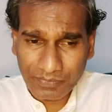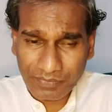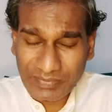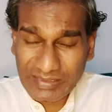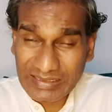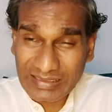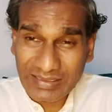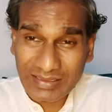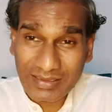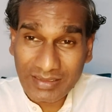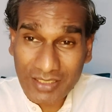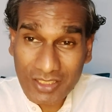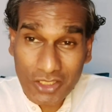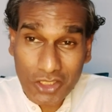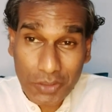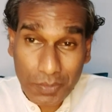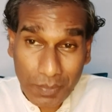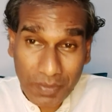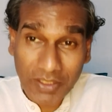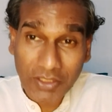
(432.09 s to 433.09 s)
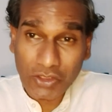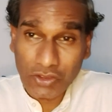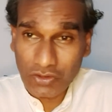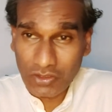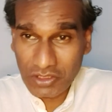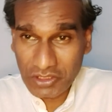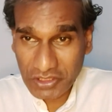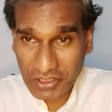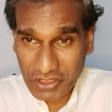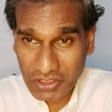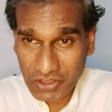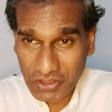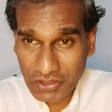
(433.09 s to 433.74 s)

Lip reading: spiritual treasures like